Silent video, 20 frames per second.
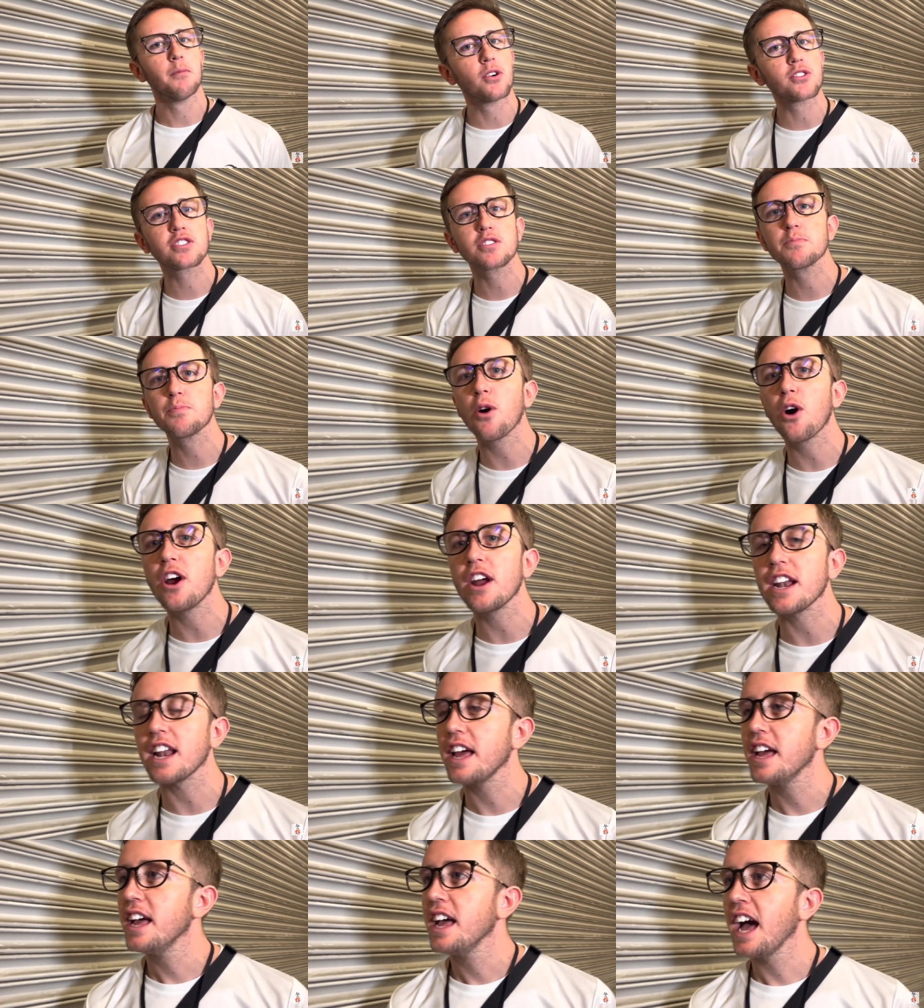Most important,
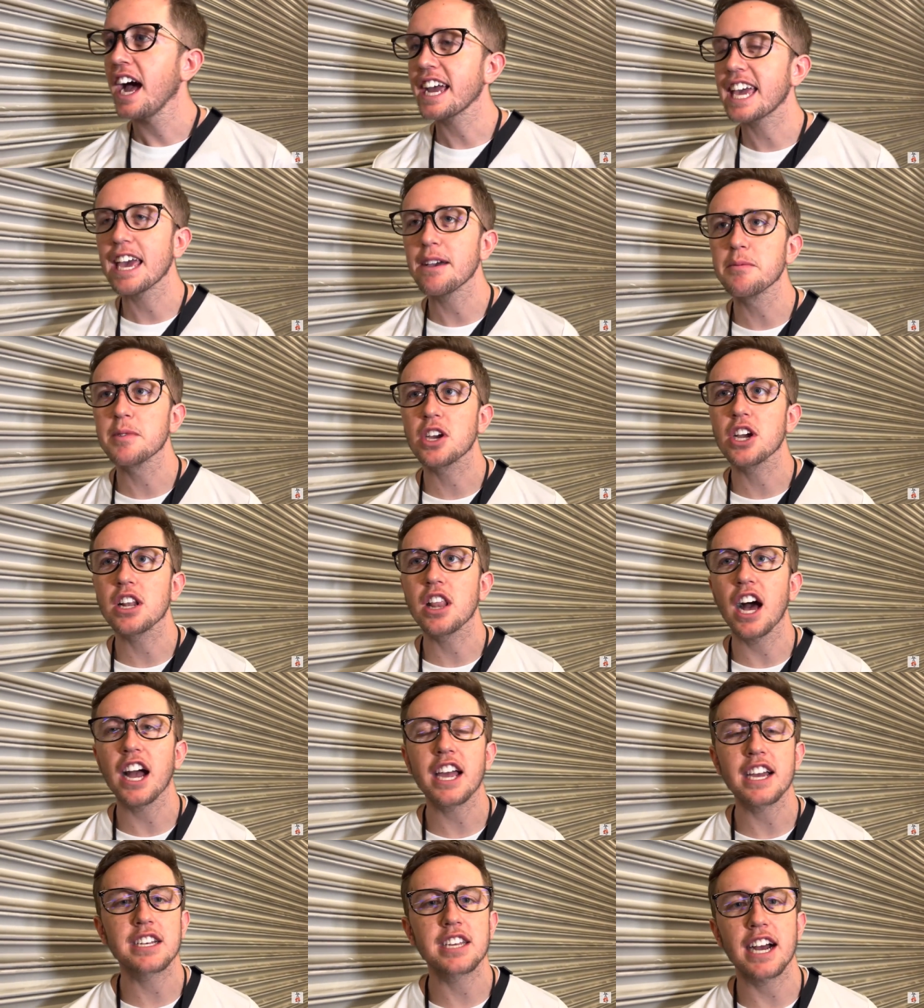I gave him good
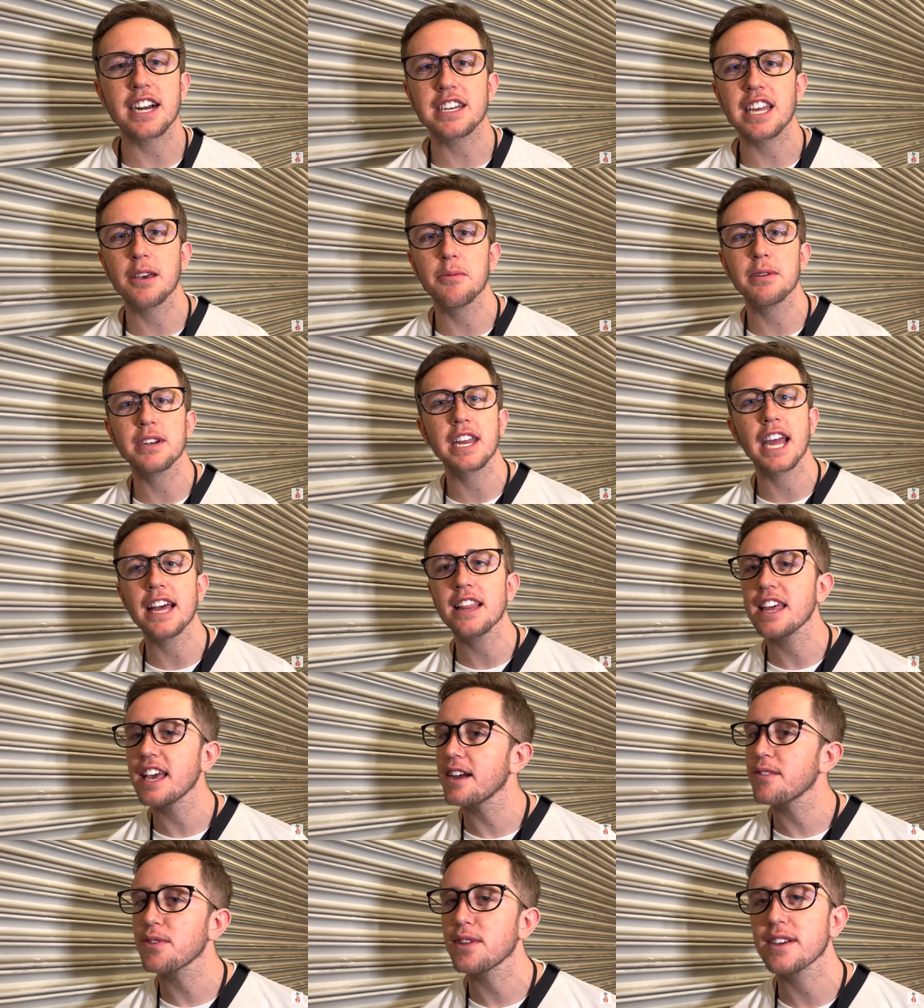luck, I talked to him in
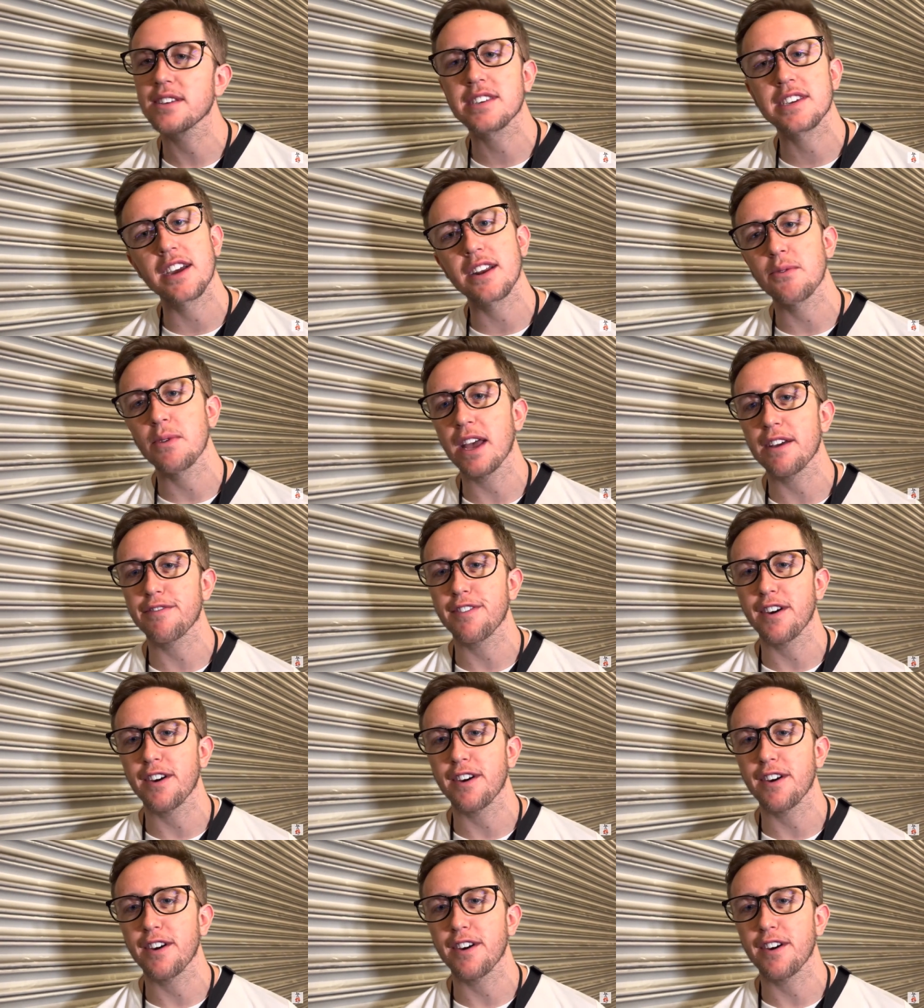daily, everything's good, and we had